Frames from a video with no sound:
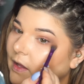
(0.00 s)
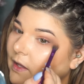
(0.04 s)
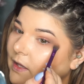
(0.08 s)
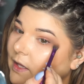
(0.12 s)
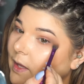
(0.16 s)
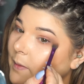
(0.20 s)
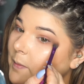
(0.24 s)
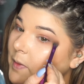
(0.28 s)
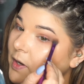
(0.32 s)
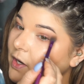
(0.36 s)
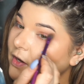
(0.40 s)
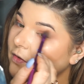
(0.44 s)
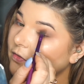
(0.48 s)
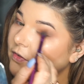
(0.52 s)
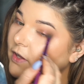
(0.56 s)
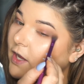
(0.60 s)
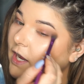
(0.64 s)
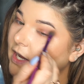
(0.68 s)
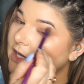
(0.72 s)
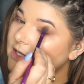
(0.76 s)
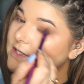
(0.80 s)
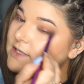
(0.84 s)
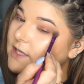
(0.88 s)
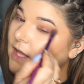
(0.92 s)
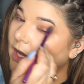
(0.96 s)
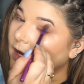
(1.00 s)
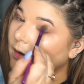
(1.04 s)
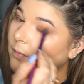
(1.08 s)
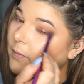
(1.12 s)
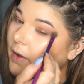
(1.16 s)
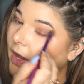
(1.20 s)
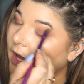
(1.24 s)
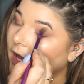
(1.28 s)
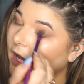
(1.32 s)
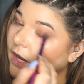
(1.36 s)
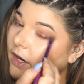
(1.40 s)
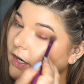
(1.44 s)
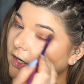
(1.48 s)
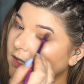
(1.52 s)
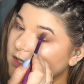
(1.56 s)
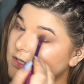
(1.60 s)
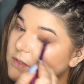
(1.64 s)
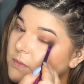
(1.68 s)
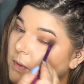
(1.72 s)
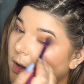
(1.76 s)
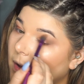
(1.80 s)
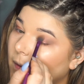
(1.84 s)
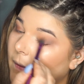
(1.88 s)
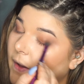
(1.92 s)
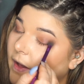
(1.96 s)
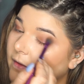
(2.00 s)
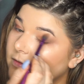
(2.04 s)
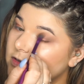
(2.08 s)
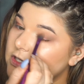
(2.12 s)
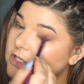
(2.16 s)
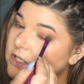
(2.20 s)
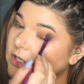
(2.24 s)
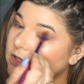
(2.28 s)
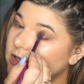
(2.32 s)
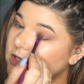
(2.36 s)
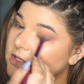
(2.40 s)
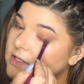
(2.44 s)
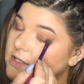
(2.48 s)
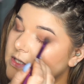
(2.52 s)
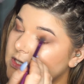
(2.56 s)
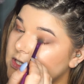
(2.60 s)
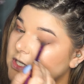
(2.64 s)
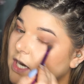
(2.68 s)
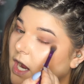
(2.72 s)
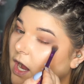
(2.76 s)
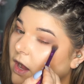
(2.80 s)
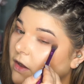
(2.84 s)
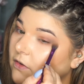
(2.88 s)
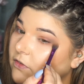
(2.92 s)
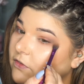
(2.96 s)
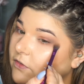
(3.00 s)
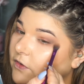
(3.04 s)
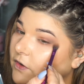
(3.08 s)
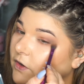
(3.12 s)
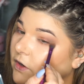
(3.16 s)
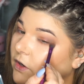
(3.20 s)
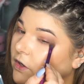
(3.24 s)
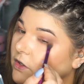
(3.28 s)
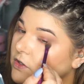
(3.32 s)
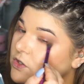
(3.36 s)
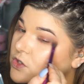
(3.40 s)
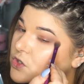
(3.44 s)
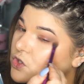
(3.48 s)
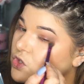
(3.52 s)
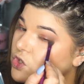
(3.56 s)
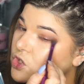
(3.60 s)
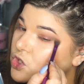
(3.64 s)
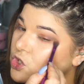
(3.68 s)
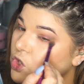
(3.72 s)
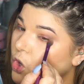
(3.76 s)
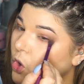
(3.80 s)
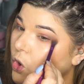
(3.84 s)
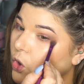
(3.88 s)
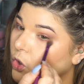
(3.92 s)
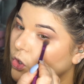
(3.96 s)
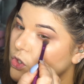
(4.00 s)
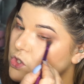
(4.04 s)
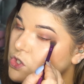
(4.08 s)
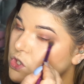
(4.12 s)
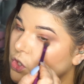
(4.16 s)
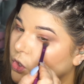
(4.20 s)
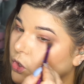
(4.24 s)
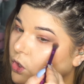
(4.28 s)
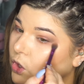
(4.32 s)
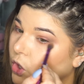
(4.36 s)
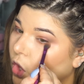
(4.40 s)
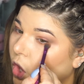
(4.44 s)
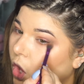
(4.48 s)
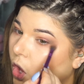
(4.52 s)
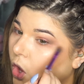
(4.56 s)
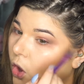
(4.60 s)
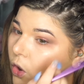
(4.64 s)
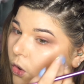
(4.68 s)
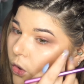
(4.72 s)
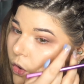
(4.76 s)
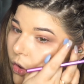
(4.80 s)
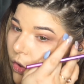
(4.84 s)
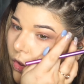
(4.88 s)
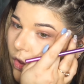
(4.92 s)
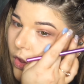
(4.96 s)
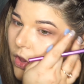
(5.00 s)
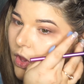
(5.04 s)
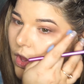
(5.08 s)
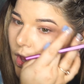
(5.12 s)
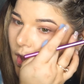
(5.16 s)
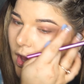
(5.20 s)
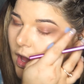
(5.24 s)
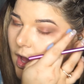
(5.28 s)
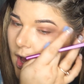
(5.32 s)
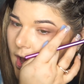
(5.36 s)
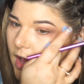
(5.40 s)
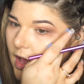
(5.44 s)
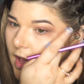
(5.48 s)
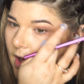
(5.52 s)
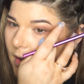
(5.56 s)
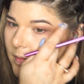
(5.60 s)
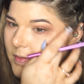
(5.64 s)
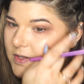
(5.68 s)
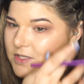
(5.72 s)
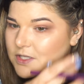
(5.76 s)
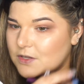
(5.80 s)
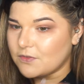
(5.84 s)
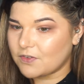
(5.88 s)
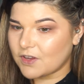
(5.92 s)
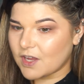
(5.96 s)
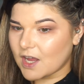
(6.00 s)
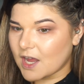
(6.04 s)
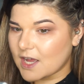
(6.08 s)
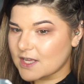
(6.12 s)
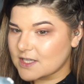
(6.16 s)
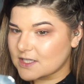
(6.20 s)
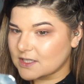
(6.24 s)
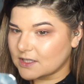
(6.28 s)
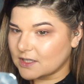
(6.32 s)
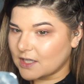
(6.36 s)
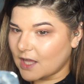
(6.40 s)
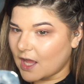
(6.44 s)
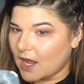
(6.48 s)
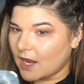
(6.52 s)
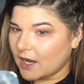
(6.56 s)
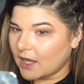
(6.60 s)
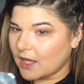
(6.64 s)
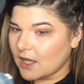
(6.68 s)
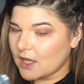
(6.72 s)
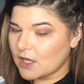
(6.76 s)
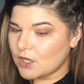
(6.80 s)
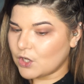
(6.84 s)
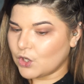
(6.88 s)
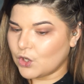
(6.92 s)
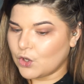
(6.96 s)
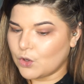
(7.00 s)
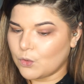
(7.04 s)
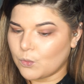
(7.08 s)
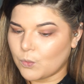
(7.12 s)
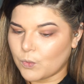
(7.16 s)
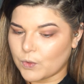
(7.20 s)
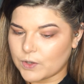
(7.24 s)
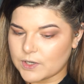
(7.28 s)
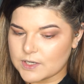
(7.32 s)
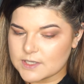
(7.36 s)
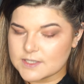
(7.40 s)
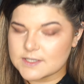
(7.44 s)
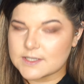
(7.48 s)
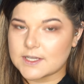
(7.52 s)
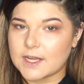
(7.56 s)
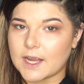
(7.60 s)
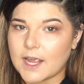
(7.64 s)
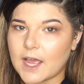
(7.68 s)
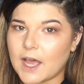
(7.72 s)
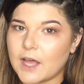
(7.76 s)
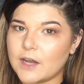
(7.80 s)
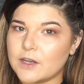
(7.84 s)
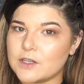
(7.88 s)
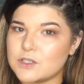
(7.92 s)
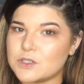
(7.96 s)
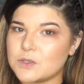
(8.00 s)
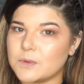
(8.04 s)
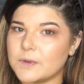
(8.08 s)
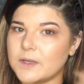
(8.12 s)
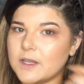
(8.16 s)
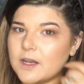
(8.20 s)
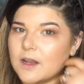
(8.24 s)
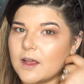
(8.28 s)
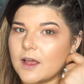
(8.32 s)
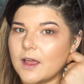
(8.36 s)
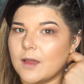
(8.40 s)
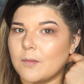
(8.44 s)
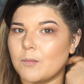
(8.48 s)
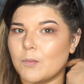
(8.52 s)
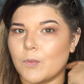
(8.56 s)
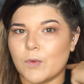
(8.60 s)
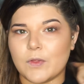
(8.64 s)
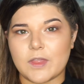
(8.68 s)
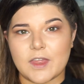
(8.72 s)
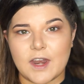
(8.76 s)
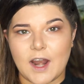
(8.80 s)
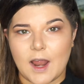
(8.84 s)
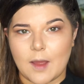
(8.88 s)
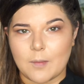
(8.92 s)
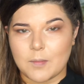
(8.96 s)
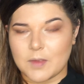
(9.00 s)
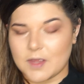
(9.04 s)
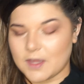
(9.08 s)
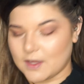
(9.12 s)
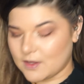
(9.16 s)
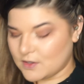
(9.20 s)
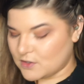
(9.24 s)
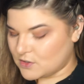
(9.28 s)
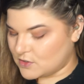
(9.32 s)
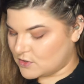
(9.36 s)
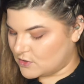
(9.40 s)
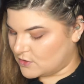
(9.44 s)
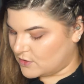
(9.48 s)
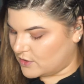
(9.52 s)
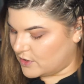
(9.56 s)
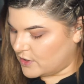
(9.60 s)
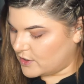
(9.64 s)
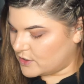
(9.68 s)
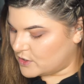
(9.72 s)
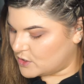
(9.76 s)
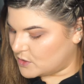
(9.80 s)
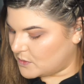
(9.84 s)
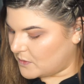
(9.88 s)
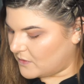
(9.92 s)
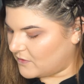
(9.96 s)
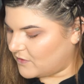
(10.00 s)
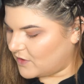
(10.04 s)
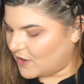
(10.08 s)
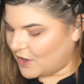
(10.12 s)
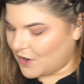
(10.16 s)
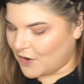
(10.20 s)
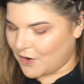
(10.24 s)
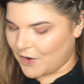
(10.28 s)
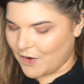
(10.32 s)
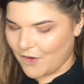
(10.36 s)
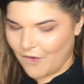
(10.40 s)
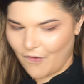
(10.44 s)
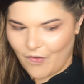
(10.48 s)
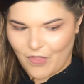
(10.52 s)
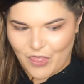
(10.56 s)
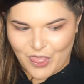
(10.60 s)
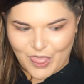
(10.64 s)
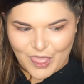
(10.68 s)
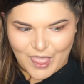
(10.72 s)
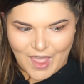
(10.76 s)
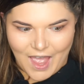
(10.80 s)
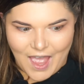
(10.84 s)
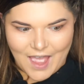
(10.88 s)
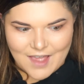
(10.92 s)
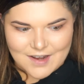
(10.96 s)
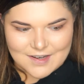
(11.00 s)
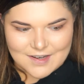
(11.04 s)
Let me know if you guys like my hair as well. I haven't done this style for so long. So if you guys like it and you want to see how to do it, I am more than happy to do a video on that.